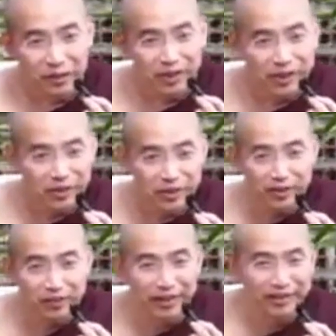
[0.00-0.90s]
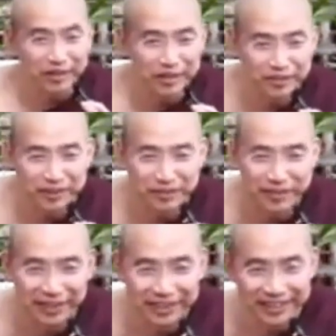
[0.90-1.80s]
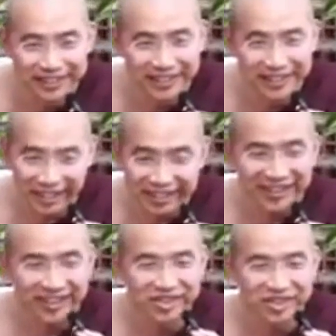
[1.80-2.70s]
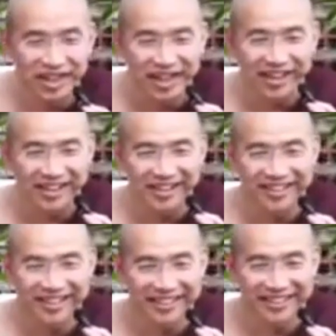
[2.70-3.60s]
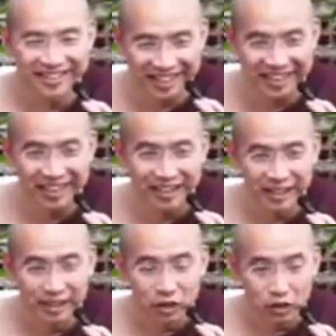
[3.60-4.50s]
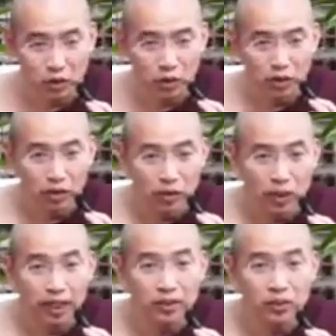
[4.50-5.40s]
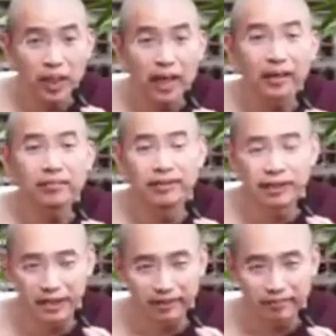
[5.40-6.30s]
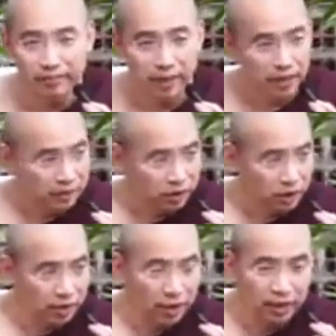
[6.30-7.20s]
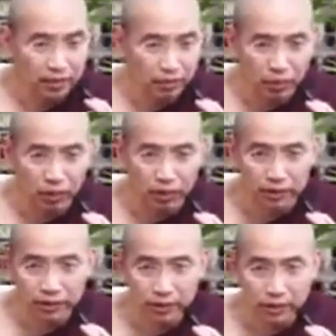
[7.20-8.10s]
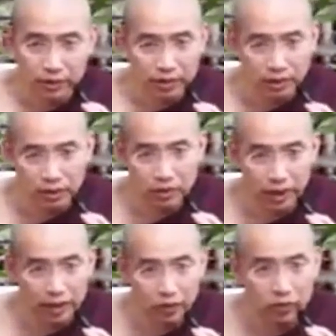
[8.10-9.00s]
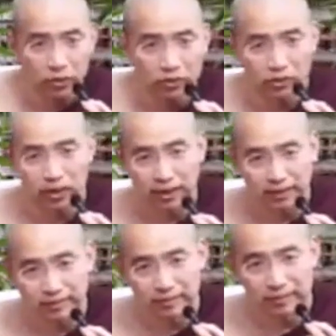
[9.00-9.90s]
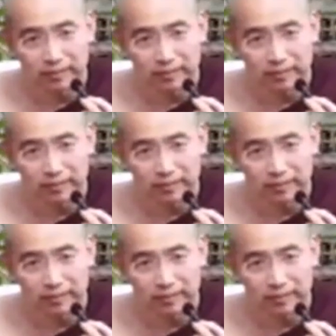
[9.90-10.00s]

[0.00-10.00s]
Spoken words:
Do you think you are part of human being? I think you are, okay? So you can do everything, just like the boys, the girls can also do it.